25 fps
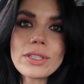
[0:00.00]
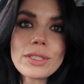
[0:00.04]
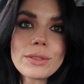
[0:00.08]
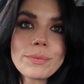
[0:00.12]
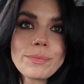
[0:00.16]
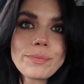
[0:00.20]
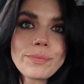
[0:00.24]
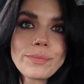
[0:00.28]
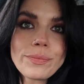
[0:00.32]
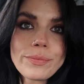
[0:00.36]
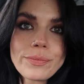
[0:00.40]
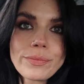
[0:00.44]
it.
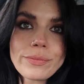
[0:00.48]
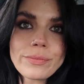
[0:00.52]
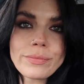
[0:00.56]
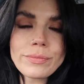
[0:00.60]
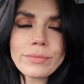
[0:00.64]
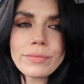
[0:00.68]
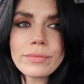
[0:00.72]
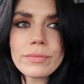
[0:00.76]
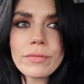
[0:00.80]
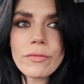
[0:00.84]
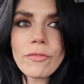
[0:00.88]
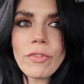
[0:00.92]

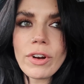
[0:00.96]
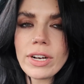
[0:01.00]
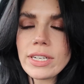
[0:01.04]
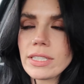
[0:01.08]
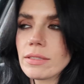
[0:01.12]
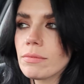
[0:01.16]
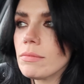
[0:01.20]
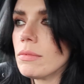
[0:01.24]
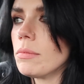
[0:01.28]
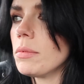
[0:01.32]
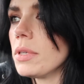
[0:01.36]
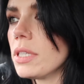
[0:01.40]
Right,
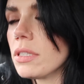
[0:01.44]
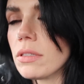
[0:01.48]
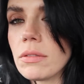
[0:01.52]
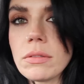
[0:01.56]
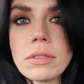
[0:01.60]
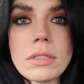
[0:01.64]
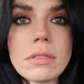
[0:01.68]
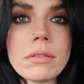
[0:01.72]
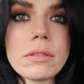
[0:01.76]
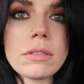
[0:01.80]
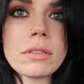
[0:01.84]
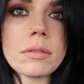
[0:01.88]
I better go
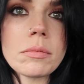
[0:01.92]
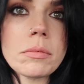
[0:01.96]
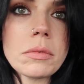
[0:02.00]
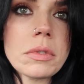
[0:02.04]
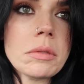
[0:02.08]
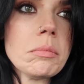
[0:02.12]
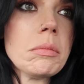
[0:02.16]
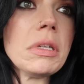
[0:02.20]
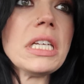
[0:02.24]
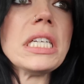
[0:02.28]
in. I'm